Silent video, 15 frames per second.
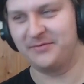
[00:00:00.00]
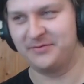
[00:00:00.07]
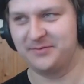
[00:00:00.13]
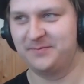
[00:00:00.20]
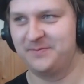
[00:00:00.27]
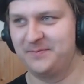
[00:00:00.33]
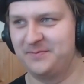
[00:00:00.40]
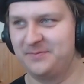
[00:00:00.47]

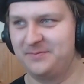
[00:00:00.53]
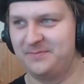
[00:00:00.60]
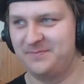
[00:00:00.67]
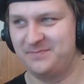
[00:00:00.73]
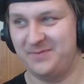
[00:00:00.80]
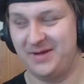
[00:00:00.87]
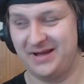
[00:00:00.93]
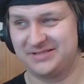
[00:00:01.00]
to
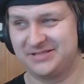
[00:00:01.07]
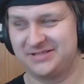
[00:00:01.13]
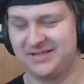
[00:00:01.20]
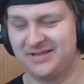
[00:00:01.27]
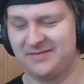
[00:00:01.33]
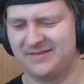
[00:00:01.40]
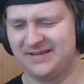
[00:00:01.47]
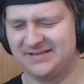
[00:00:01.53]
patch
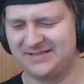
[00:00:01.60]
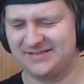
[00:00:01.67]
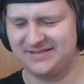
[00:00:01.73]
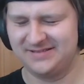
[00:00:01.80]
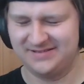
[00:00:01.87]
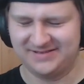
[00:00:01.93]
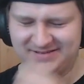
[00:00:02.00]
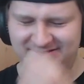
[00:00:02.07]
them. That
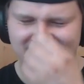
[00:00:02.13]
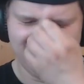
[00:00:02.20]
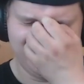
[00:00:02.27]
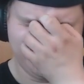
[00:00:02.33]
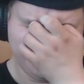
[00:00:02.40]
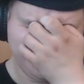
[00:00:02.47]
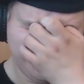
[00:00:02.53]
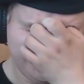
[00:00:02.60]

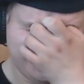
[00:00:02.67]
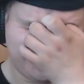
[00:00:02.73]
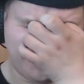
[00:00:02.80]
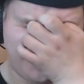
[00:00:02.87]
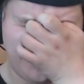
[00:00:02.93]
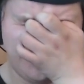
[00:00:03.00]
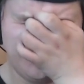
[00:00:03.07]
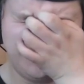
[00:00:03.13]

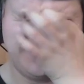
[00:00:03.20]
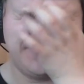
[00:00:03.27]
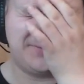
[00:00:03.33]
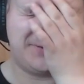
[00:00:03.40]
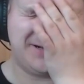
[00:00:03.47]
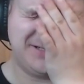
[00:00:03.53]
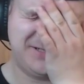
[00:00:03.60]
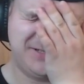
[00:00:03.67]
how do the
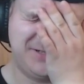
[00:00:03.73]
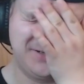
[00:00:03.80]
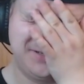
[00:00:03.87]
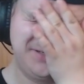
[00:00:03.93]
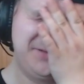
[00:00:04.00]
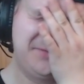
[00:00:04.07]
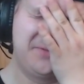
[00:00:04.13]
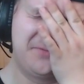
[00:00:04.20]

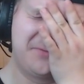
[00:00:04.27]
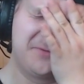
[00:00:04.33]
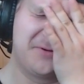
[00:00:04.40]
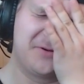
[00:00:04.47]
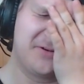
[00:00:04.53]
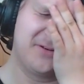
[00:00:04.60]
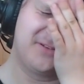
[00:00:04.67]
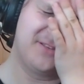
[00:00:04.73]
watchdogs even
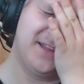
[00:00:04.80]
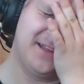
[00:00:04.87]
work?